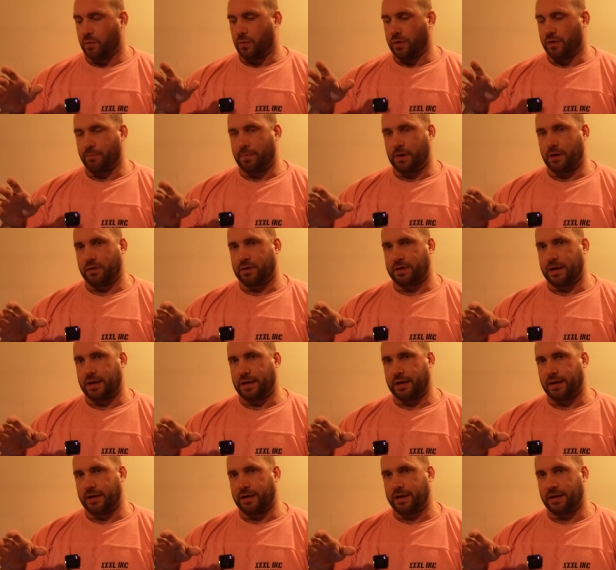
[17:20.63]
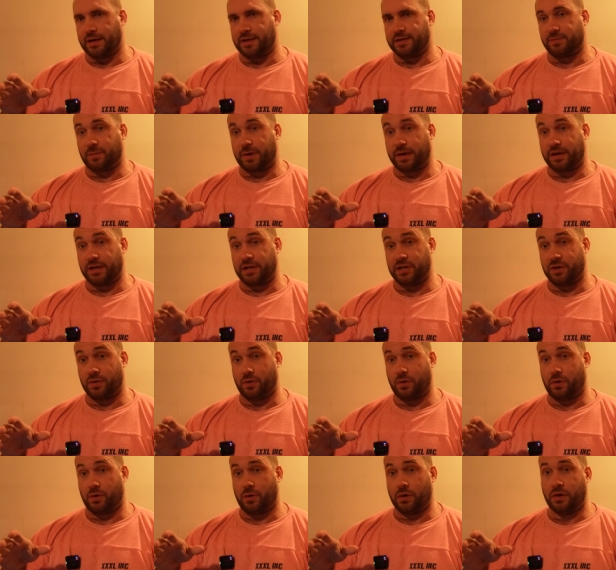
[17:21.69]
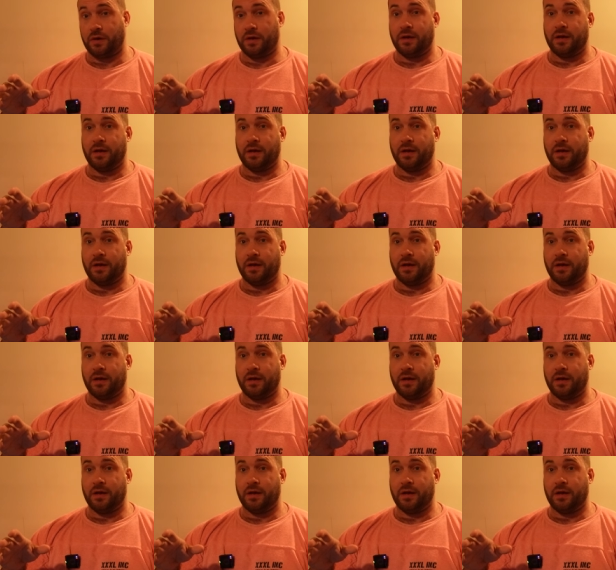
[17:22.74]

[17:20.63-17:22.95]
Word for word: with bulking is make sure